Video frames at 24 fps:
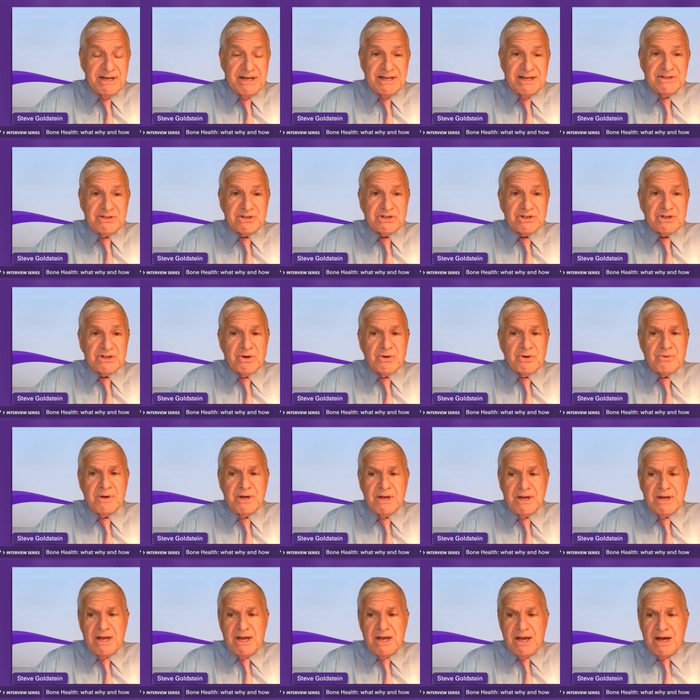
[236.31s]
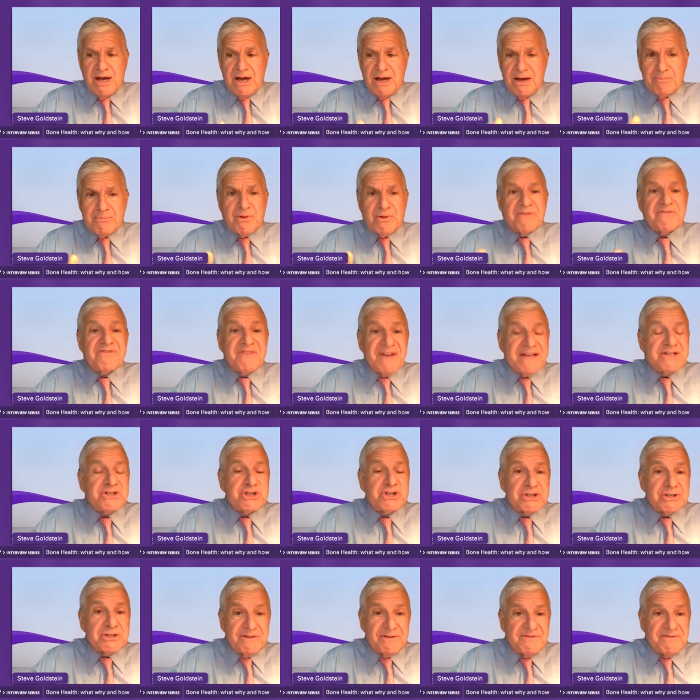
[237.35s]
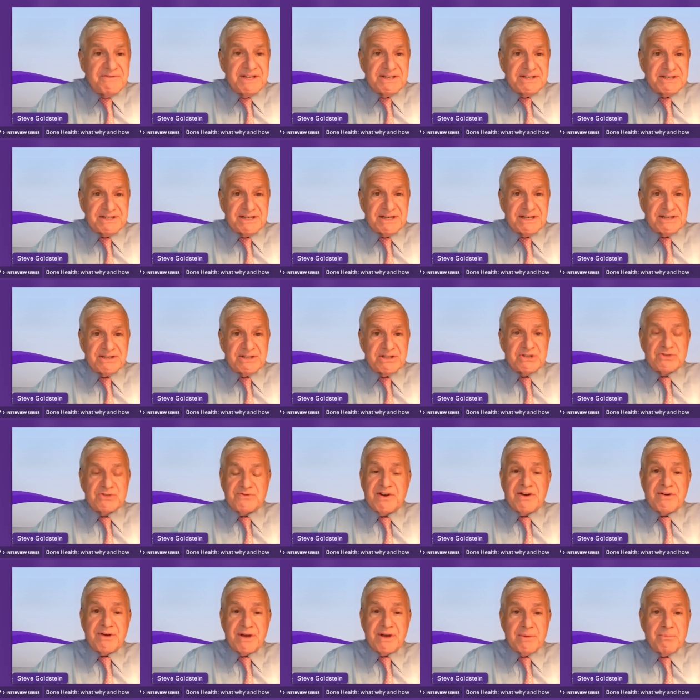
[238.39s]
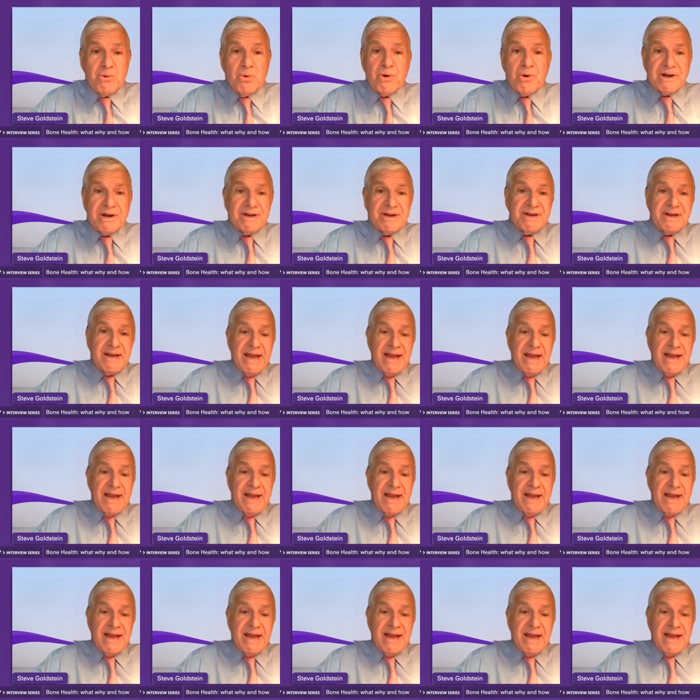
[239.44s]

And so, uh, prevention of these things is very important.